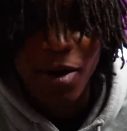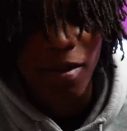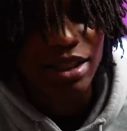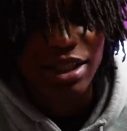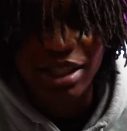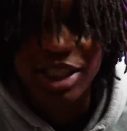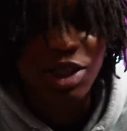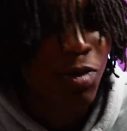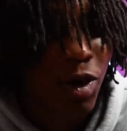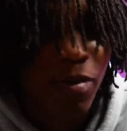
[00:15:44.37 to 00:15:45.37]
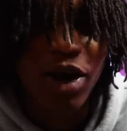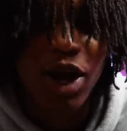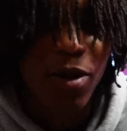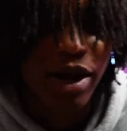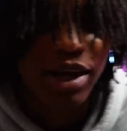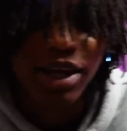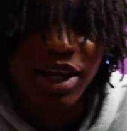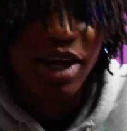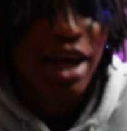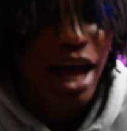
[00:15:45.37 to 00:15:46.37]
My sister, she support me all the way.
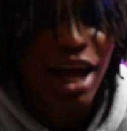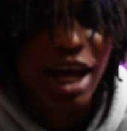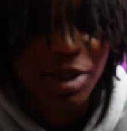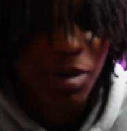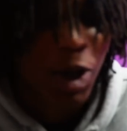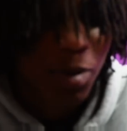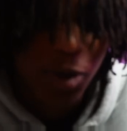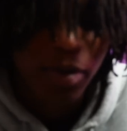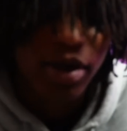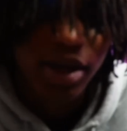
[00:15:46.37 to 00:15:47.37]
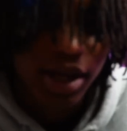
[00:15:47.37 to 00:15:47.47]
I got some help with me.